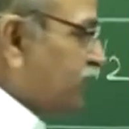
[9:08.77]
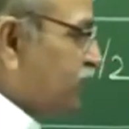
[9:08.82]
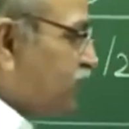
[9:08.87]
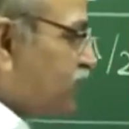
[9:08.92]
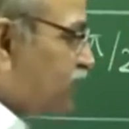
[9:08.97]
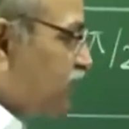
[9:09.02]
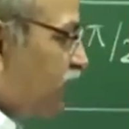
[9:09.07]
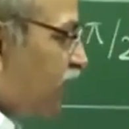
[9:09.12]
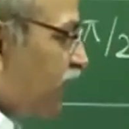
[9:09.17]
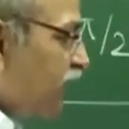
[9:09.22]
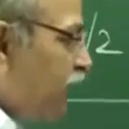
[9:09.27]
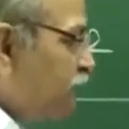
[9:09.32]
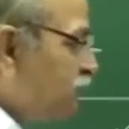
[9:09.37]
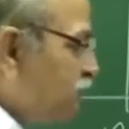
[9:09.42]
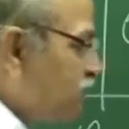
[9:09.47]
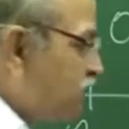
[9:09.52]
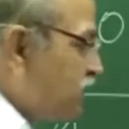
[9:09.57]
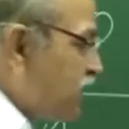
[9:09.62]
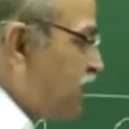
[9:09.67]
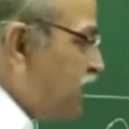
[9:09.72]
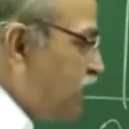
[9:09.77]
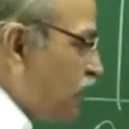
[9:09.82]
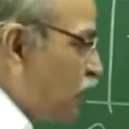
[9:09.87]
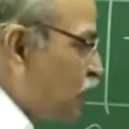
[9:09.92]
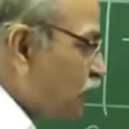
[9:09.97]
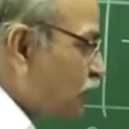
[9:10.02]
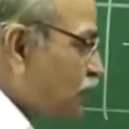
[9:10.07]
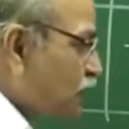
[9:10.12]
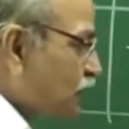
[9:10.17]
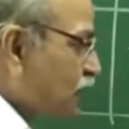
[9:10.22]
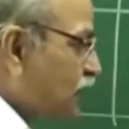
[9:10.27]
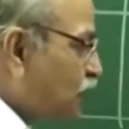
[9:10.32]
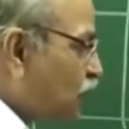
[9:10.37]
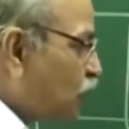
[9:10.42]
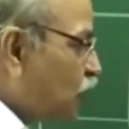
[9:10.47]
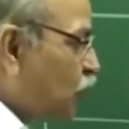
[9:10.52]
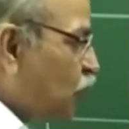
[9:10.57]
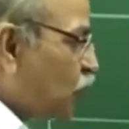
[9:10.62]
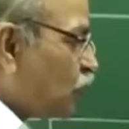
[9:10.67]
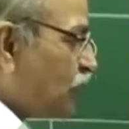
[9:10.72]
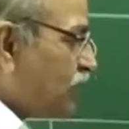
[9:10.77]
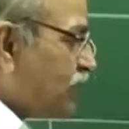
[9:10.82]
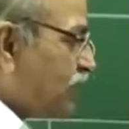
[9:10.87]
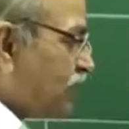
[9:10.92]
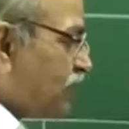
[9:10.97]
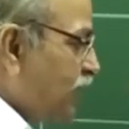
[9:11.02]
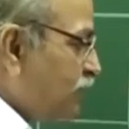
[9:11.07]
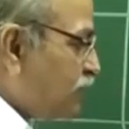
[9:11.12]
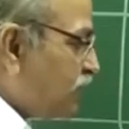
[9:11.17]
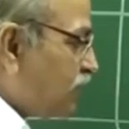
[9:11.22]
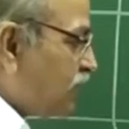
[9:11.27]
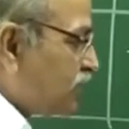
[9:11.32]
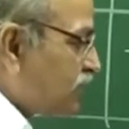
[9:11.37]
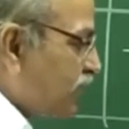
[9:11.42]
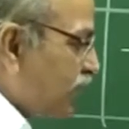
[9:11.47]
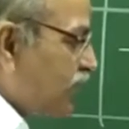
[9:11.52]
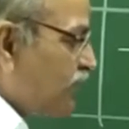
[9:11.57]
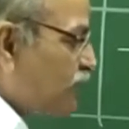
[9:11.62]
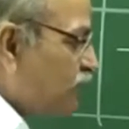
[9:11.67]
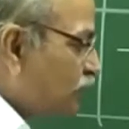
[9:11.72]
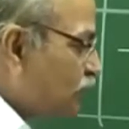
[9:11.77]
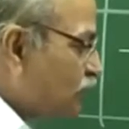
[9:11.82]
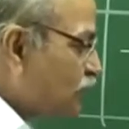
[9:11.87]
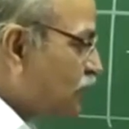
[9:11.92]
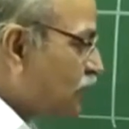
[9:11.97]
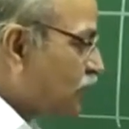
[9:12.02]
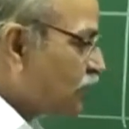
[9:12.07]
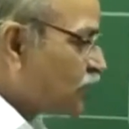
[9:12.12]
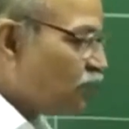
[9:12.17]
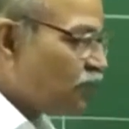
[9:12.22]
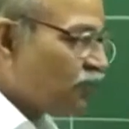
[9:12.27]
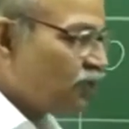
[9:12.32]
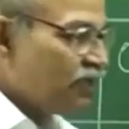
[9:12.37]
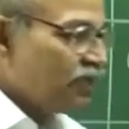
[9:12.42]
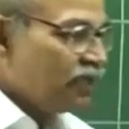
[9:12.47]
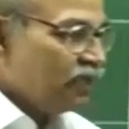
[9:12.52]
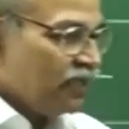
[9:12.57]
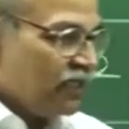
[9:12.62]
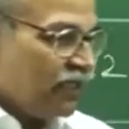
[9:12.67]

with the same t equal to 0, the same theta equal to 0,